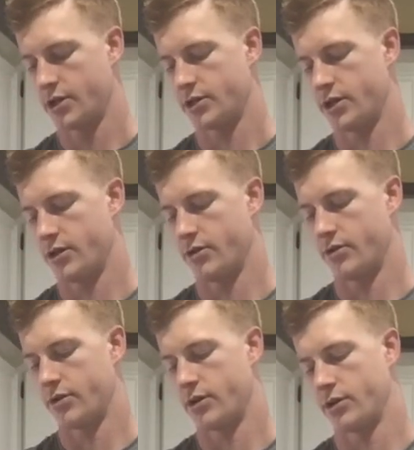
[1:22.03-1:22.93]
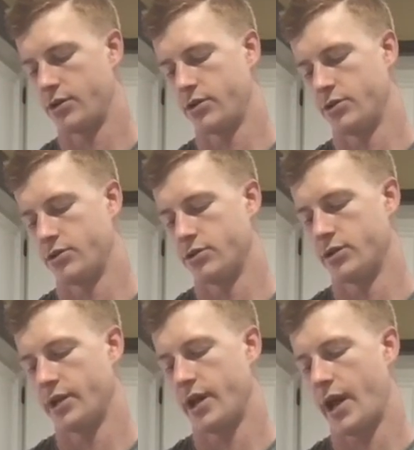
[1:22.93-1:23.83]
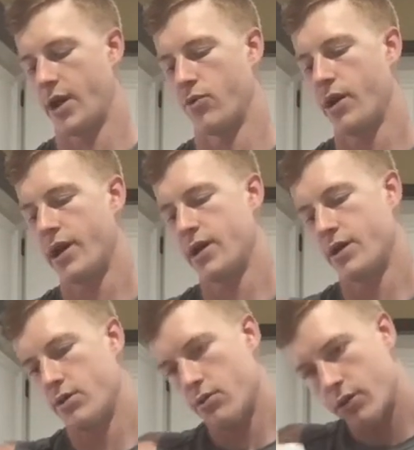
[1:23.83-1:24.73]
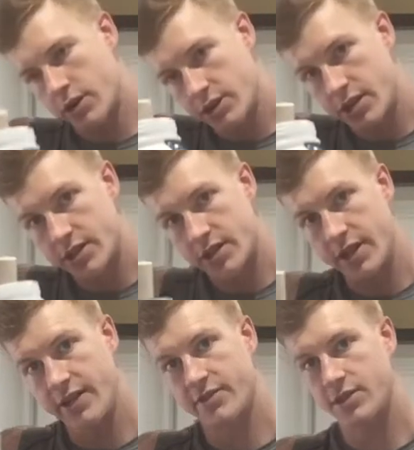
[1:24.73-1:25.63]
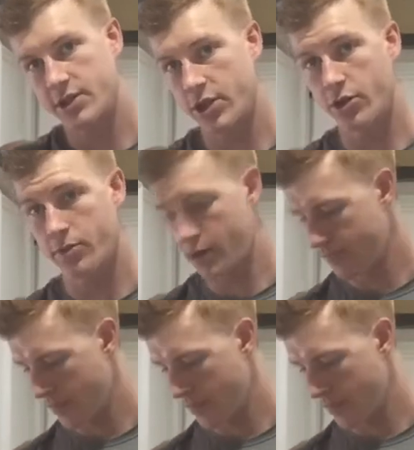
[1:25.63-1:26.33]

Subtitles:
So usually I weigh it, or it's just an even scoop.